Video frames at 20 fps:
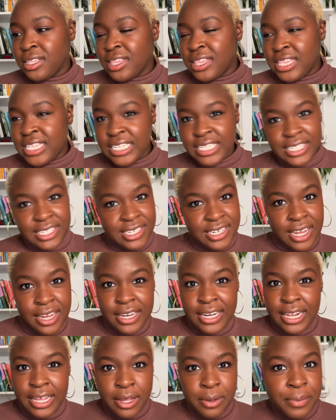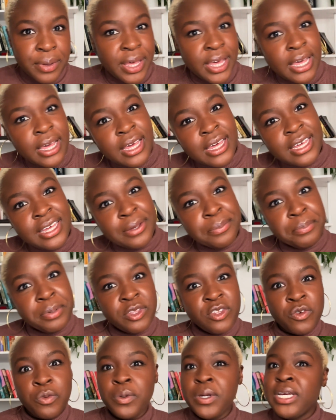this dynamic
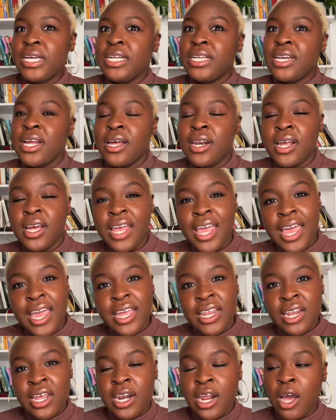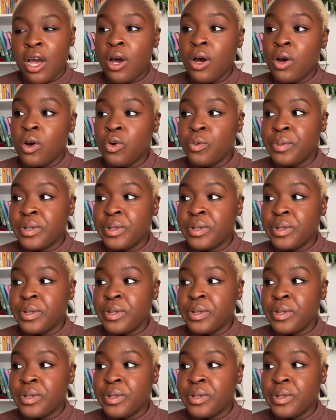between Nana K and Nana O,